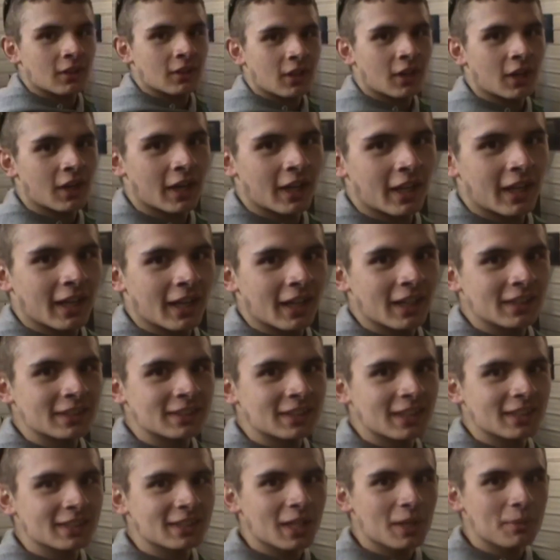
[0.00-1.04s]
Alright guys,
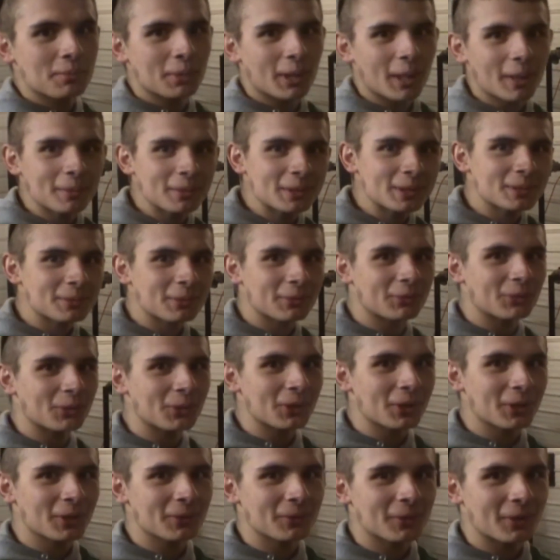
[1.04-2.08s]
as I promised
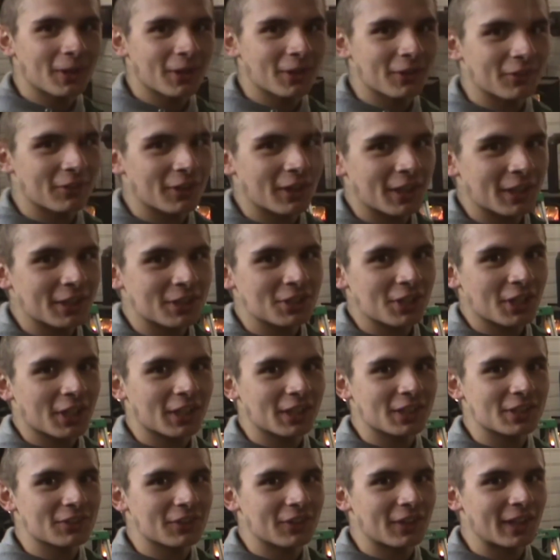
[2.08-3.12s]
before in one of uh,
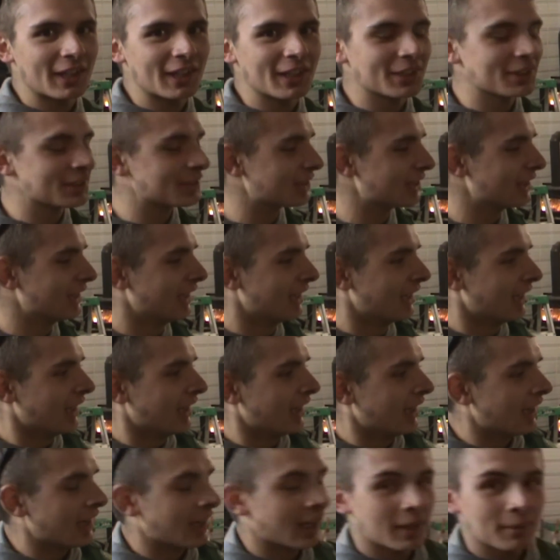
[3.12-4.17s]
Chucky's videos,
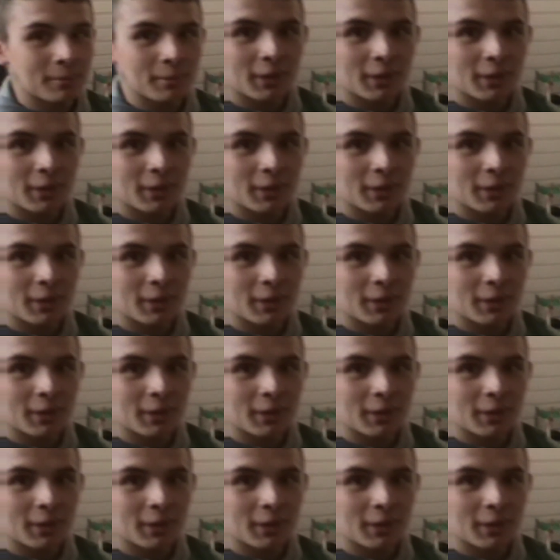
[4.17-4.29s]
I'm